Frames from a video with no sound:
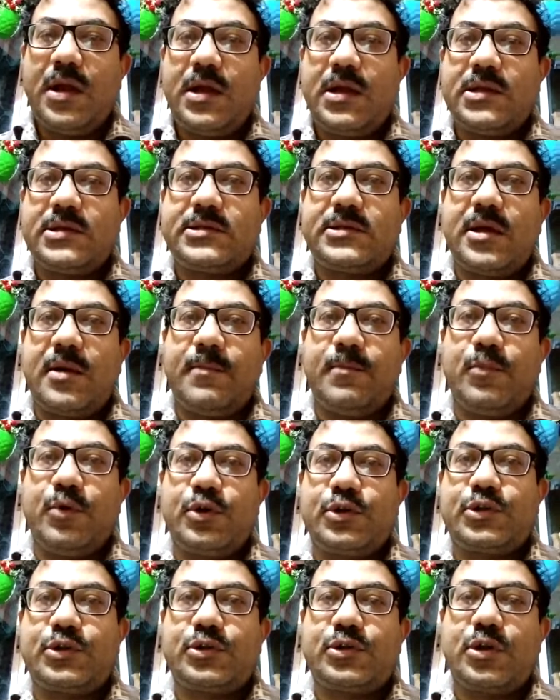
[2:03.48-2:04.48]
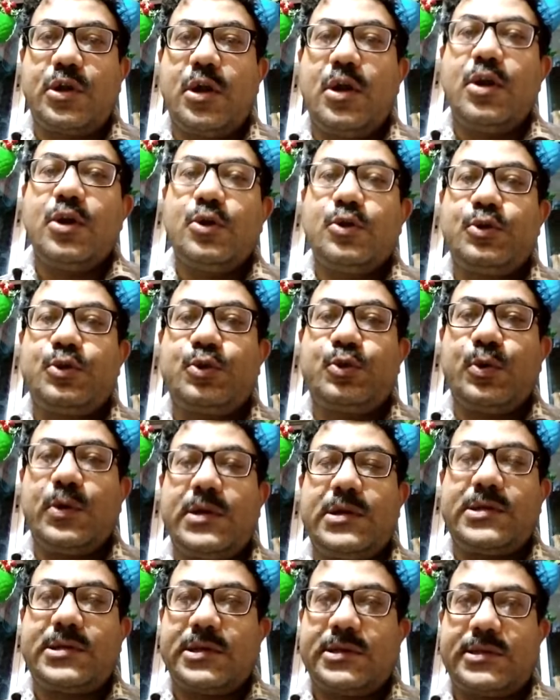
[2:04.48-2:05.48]
is the most
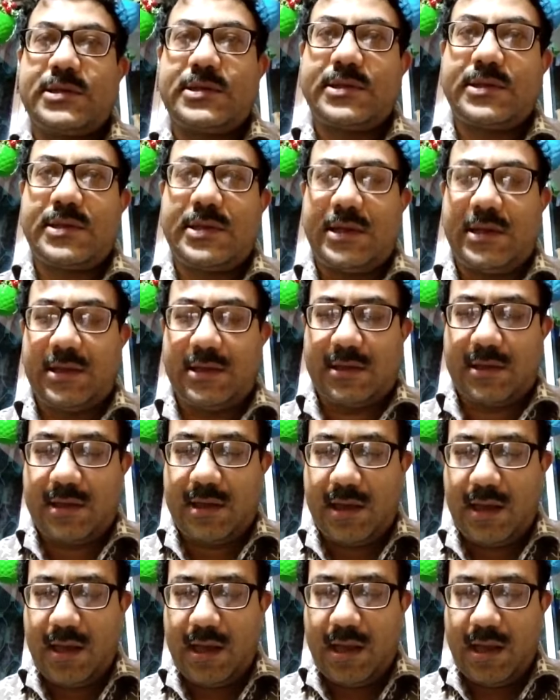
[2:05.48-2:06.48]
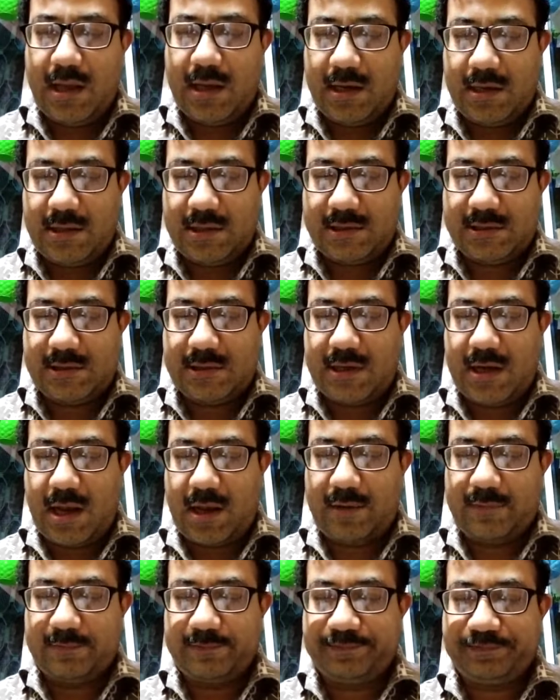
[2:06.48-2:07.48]
sweetest thing in his
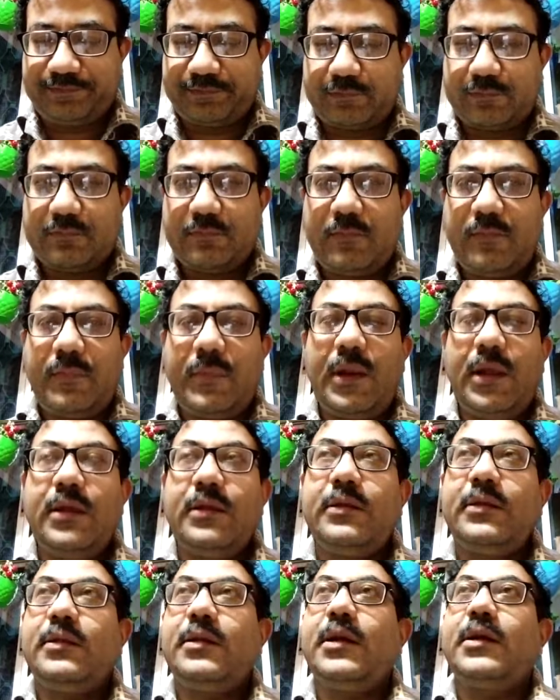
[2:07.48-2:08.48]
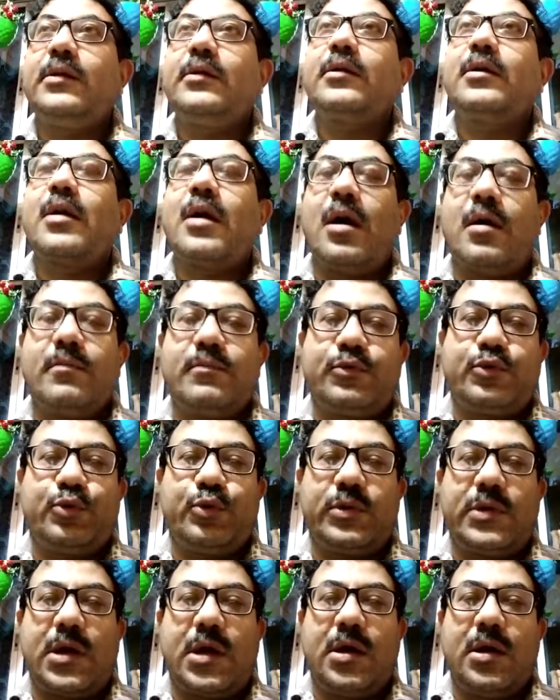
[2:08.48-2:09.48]
life. Then come
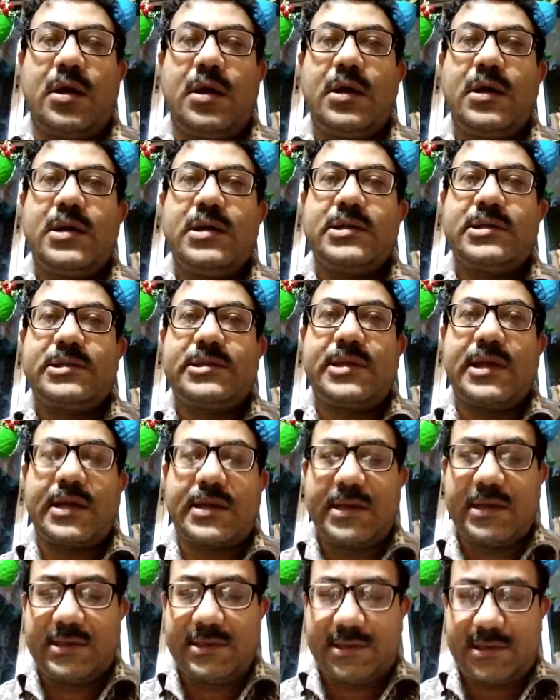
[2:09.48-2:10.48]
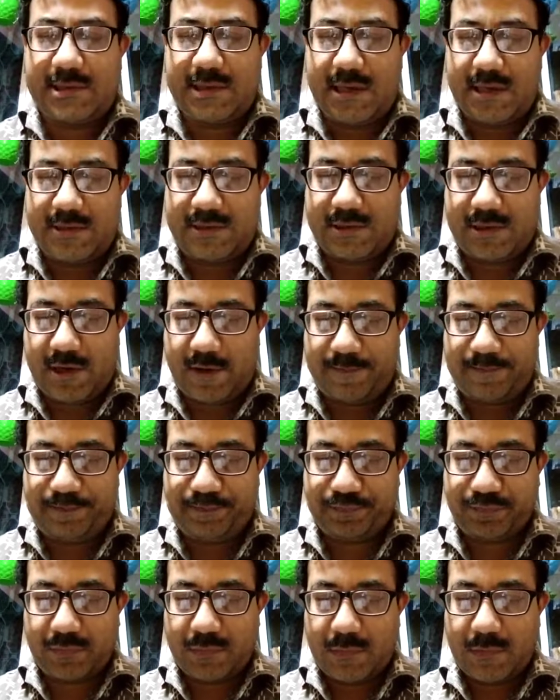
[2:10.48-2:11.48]
to the second stanza.
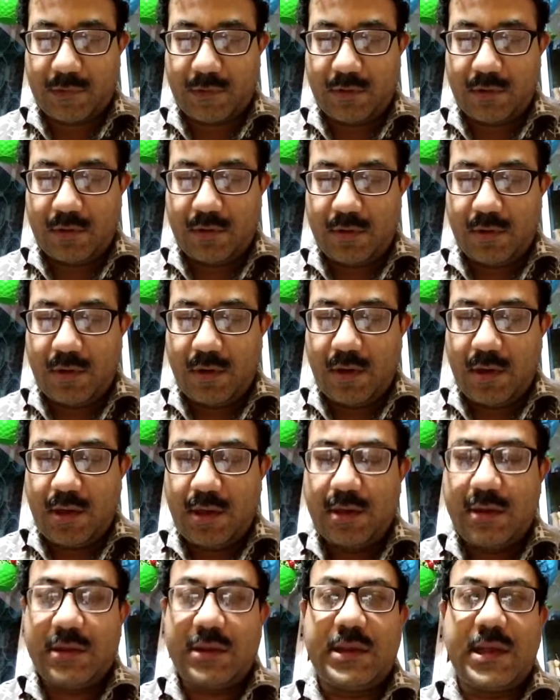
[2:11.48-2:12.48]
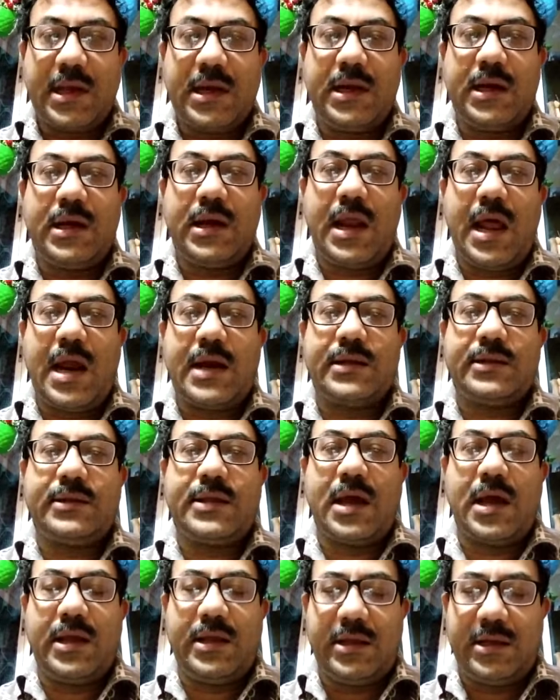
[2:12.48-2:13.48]
Then
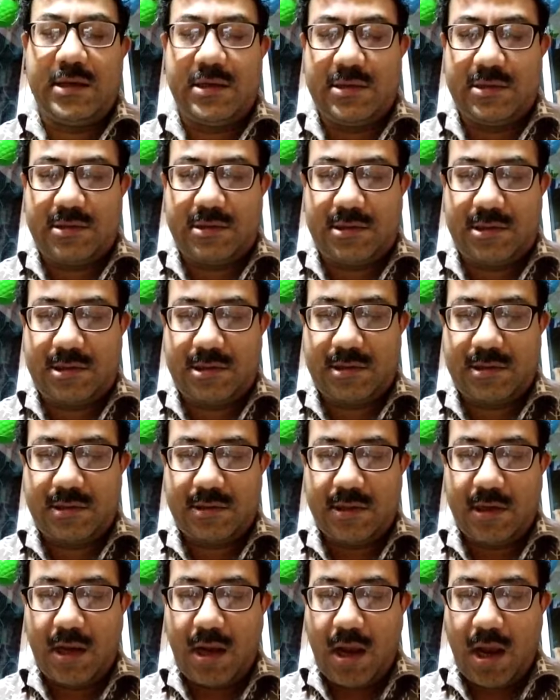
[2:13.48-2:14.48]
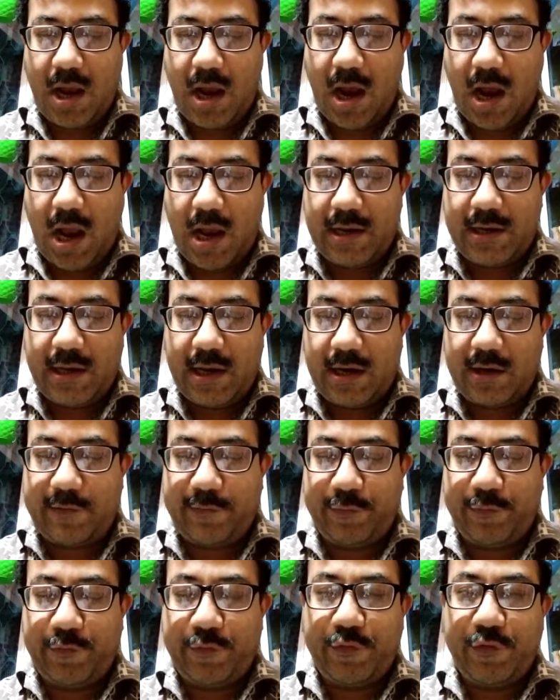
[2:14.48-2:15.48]
at the end, I
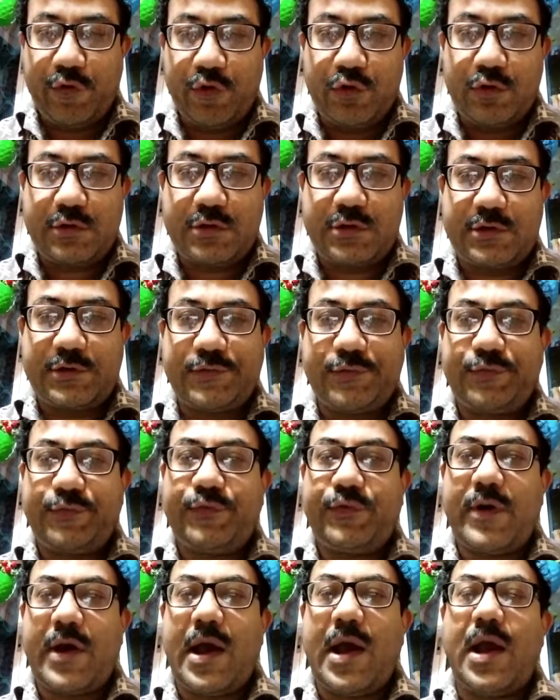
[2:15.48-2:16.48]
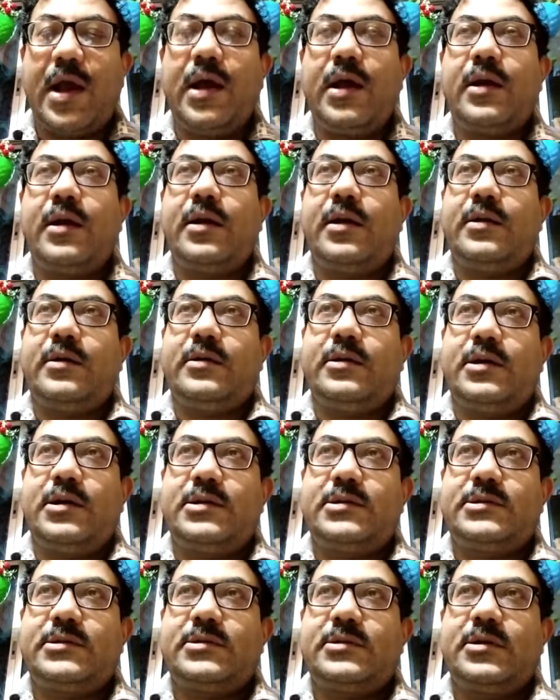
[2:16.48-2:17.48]
had food, fire and
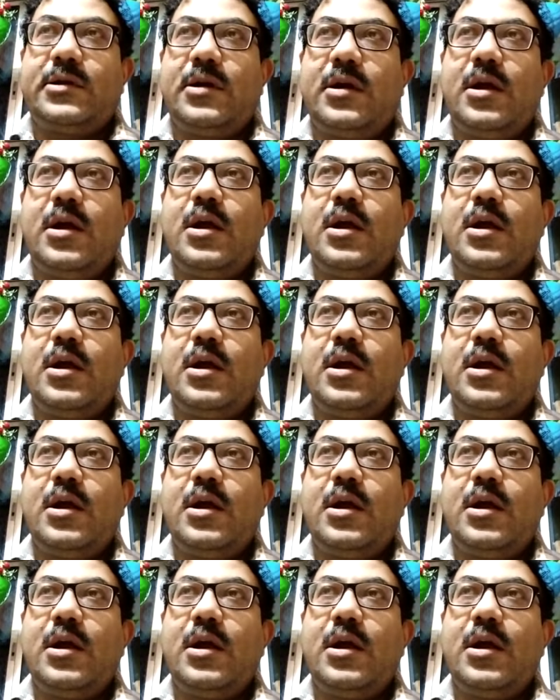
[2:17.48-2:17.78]
rest.